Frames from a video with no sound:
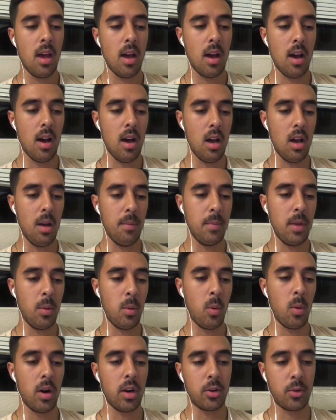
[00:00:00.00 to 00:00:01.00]
And we
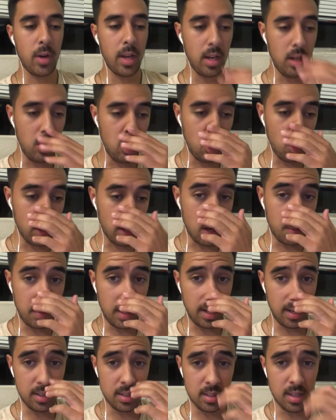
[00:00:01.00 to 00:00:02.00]
want to create new and
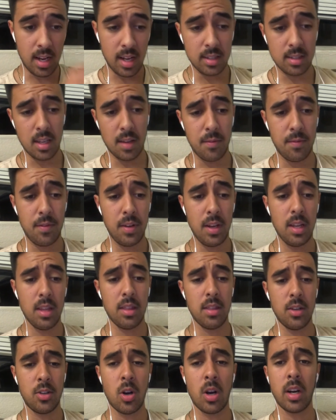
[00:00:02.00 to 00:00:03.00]
updated designs that
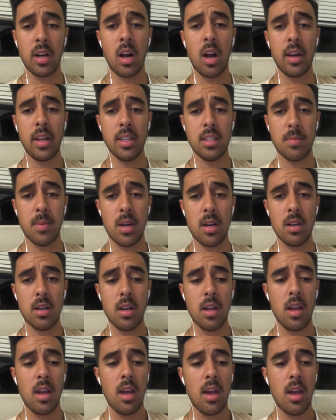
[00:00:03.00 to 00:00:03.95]
fit the target audience better.